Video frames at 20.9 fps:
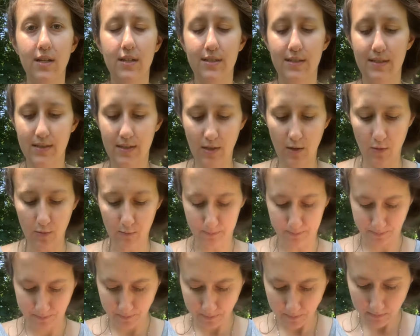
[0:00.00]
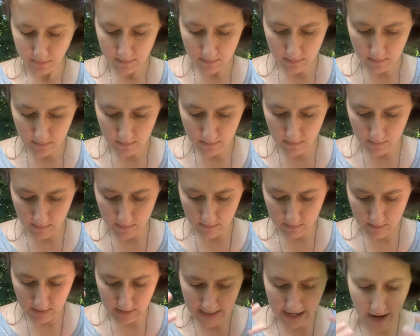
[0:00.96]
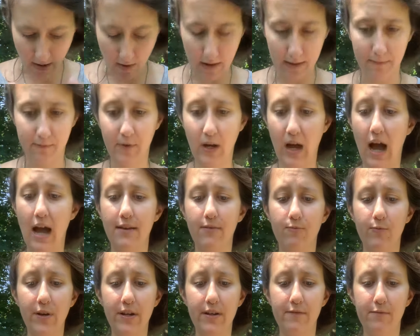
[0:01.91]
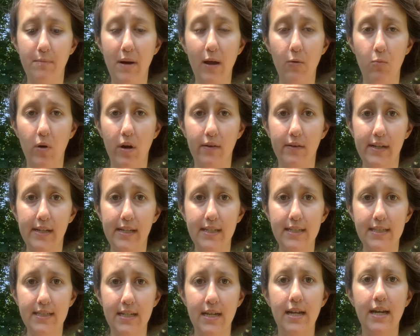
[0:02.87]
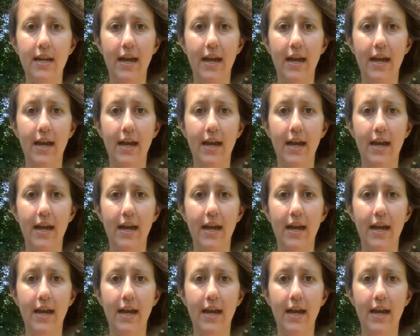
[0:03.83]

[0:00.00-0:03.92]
So now I've gotten rid of my worries